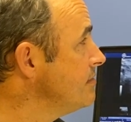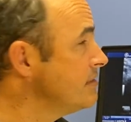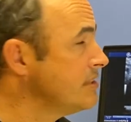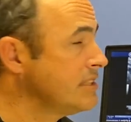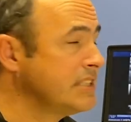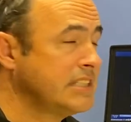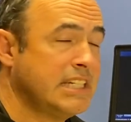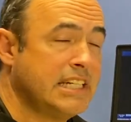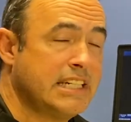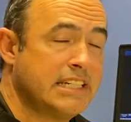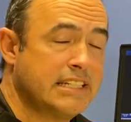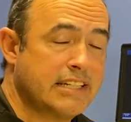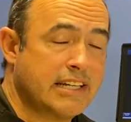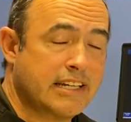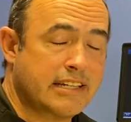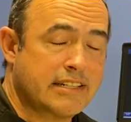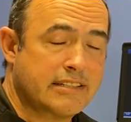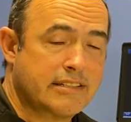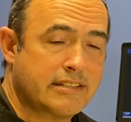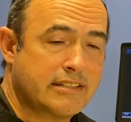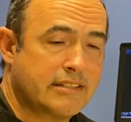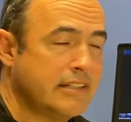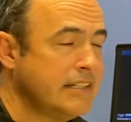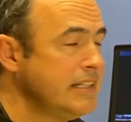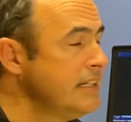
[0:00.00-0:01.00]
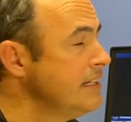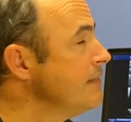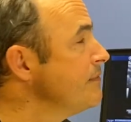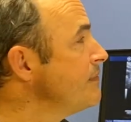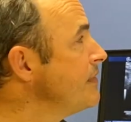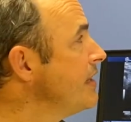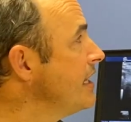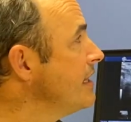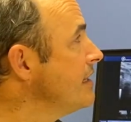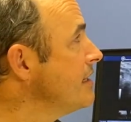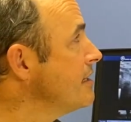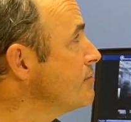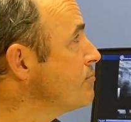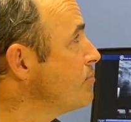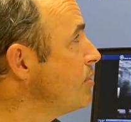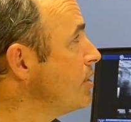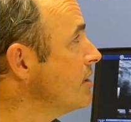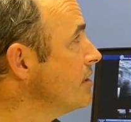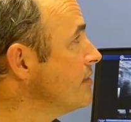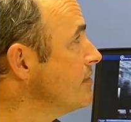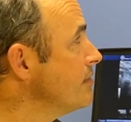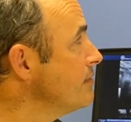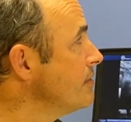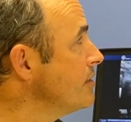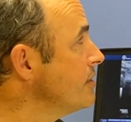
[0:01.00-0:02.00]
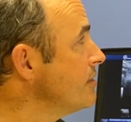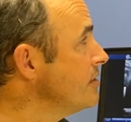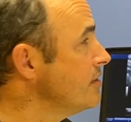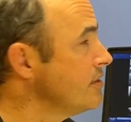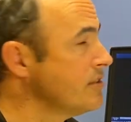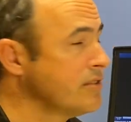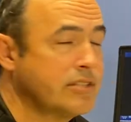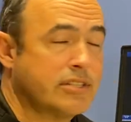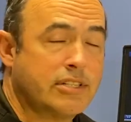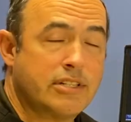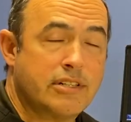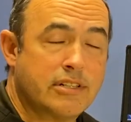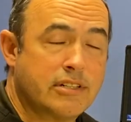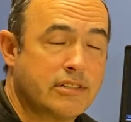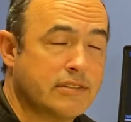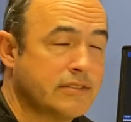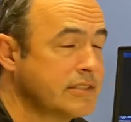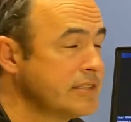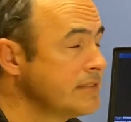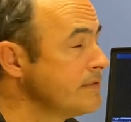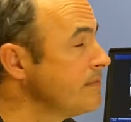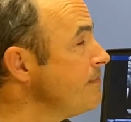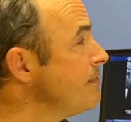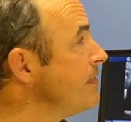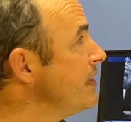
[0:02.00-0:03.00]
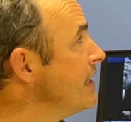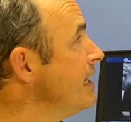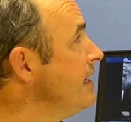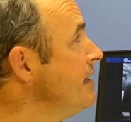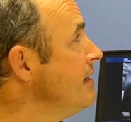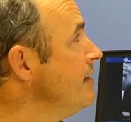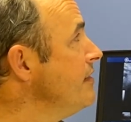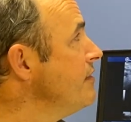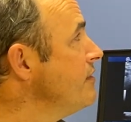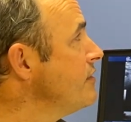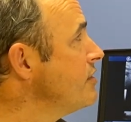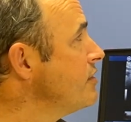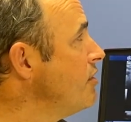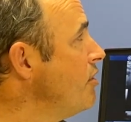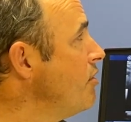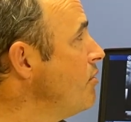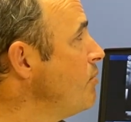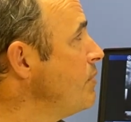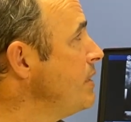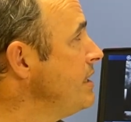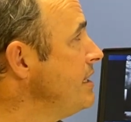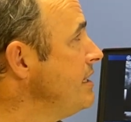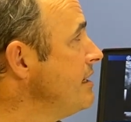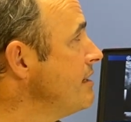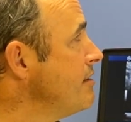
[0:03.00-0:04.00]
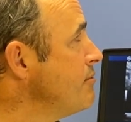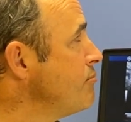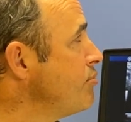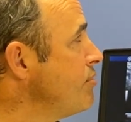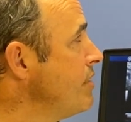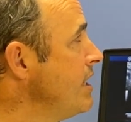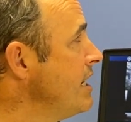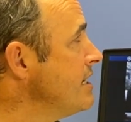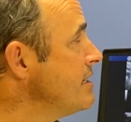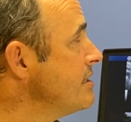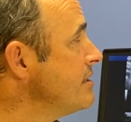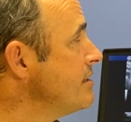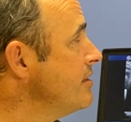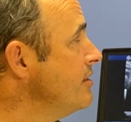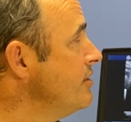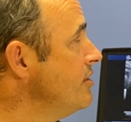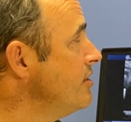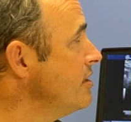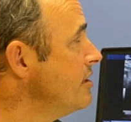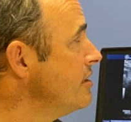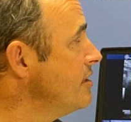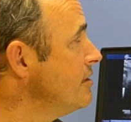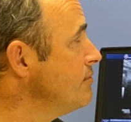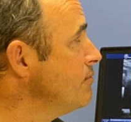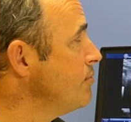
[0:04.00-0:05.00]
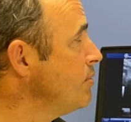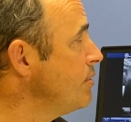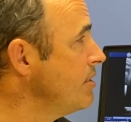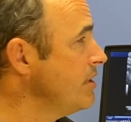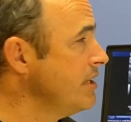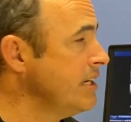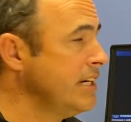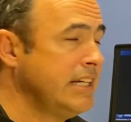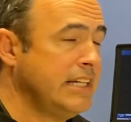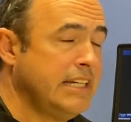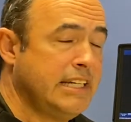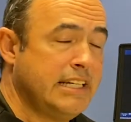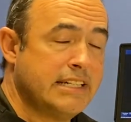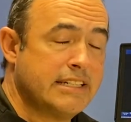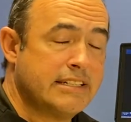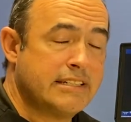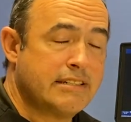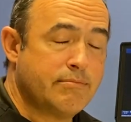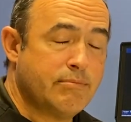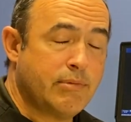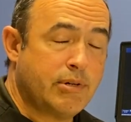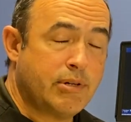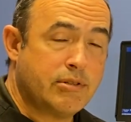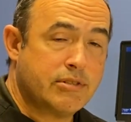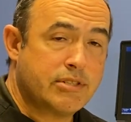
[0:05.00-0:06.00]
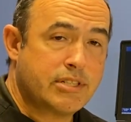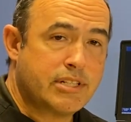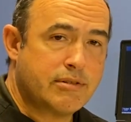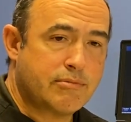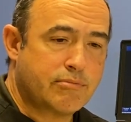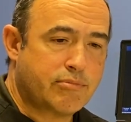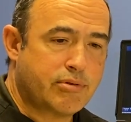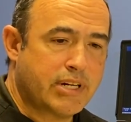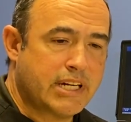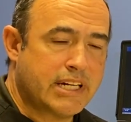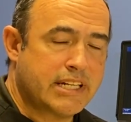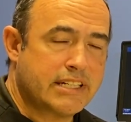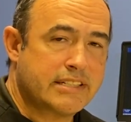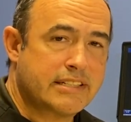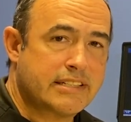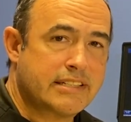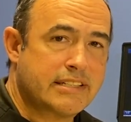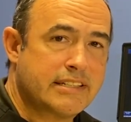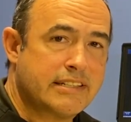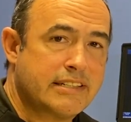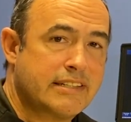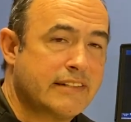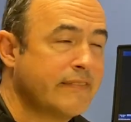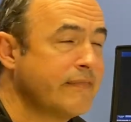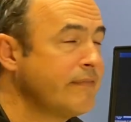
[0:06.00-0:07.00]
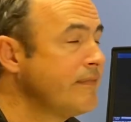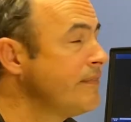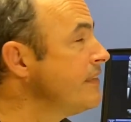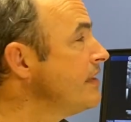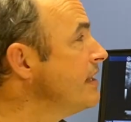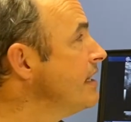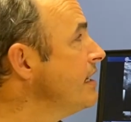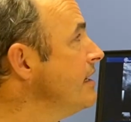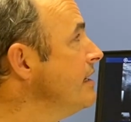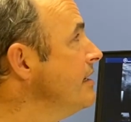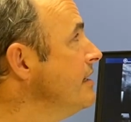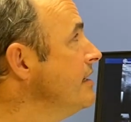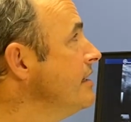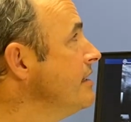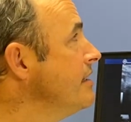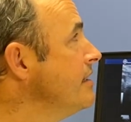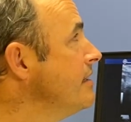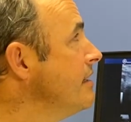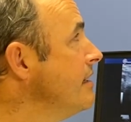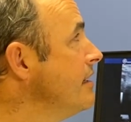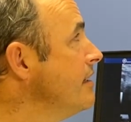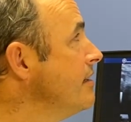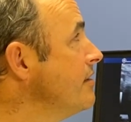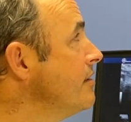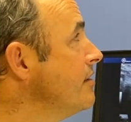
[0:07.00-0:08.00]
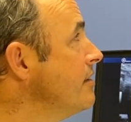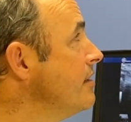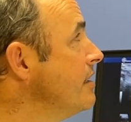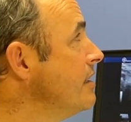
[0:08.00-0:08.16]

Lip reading: C6, at least part of those nerves. So when we decompress the nerve where it is most compressed, then